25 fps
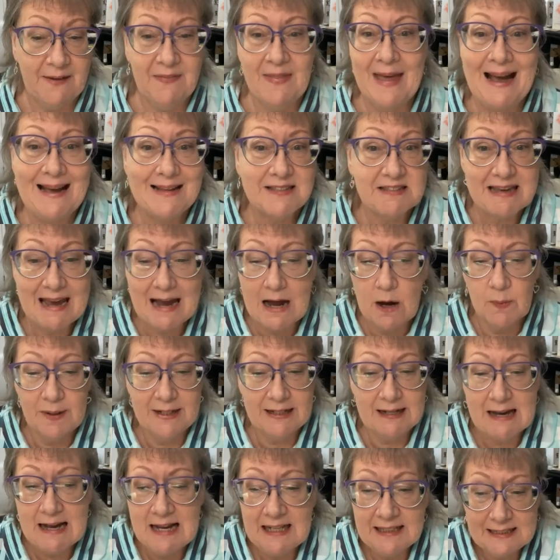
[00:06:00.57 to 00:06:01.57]
And that's how
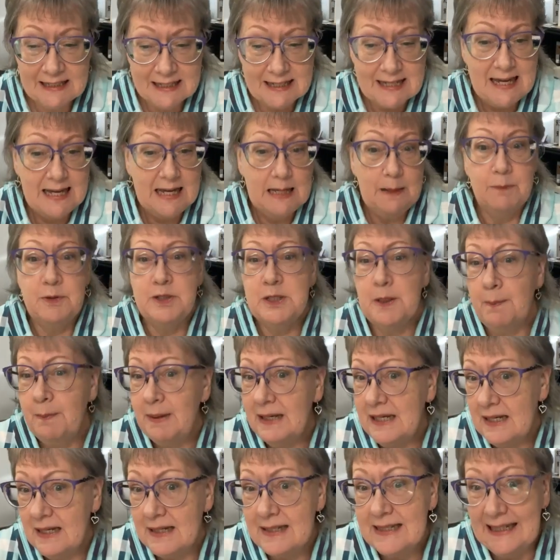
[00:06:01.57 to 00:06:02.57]
it kind of came to
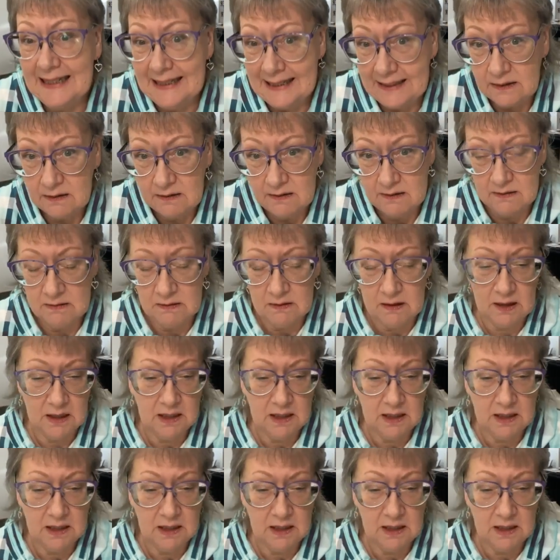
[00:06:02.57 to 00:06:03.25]
be again,